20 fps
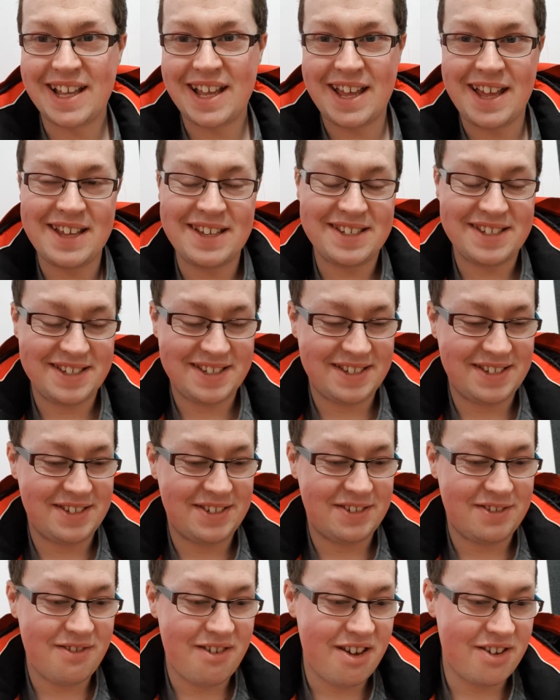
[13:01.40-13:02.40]
It's
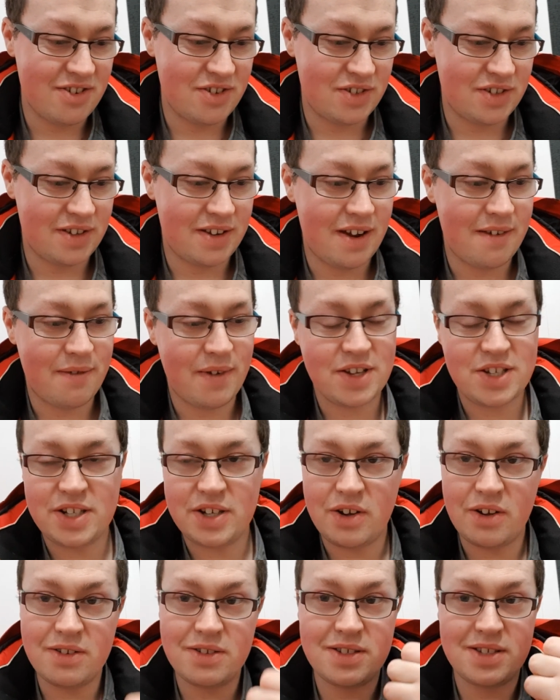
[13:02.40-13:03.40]
strange that I've
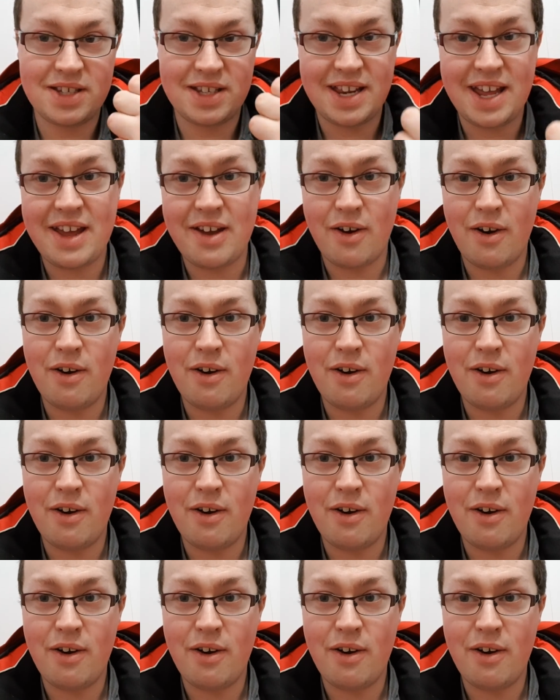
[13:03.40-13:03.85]
actually got today